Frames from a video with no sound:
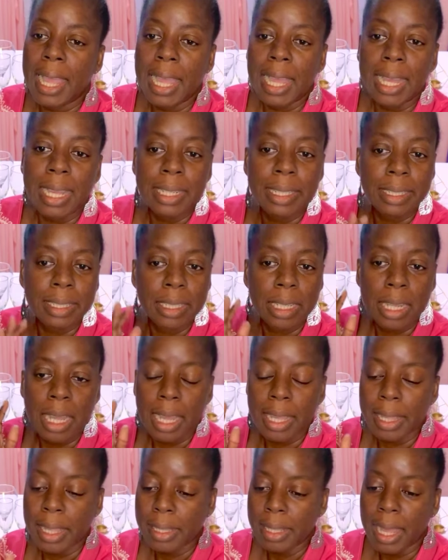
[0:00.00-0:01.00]
And
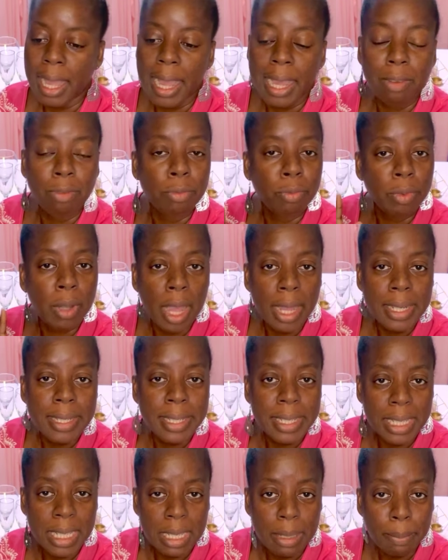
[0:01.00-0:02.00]
I
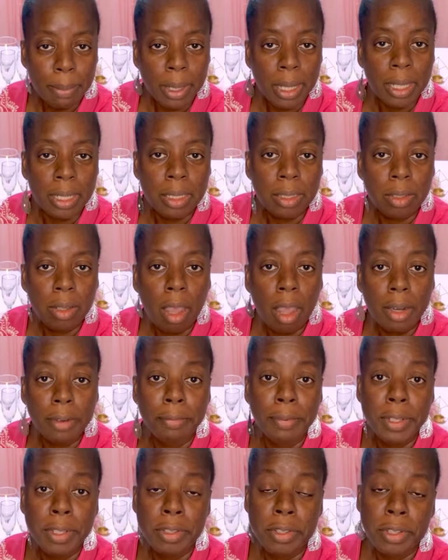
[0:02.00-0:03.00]
got deep in
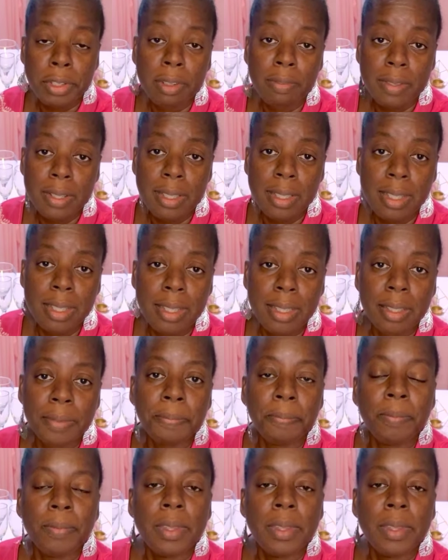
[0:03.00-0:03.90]
conference services.